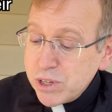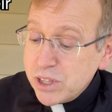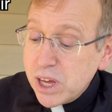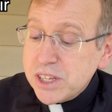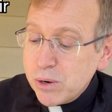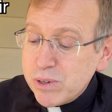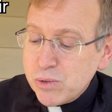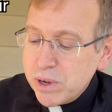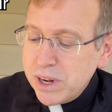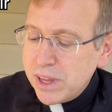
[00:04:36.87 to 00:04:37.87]
Thus it was
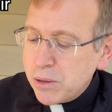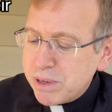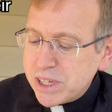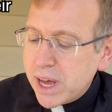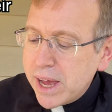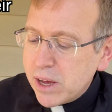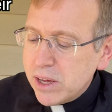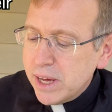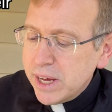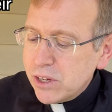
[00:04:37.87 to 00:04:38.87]
written that the Messiah
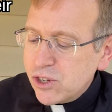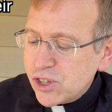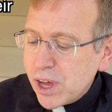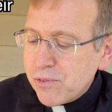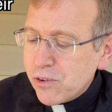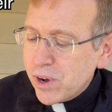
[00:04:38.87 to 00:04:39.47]
is to suffer